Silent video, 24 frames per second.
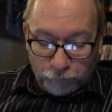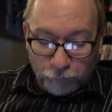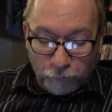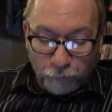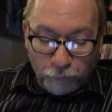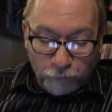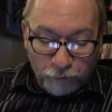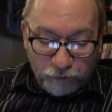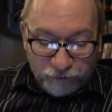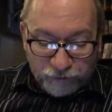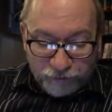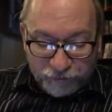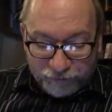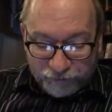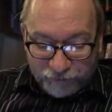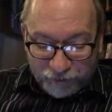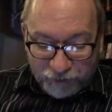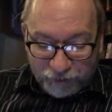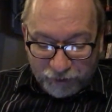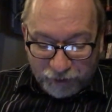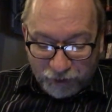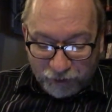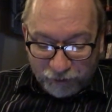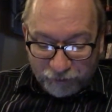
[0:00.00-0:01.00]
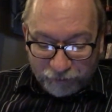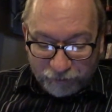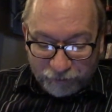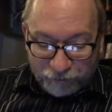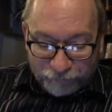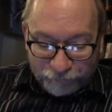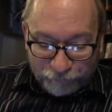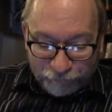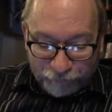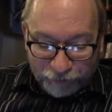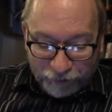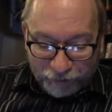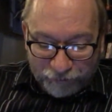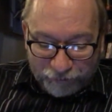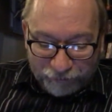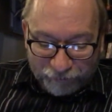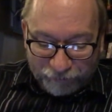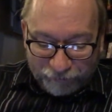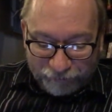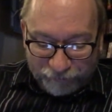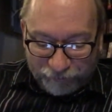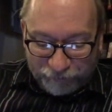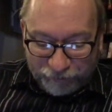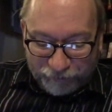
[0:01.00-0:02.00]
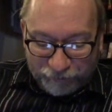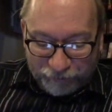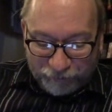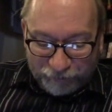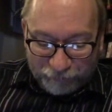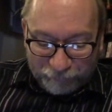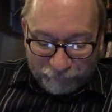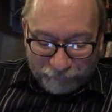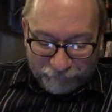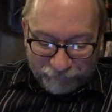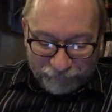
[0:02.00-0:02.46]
What are you saying, Alan? I guess you retracted all the time.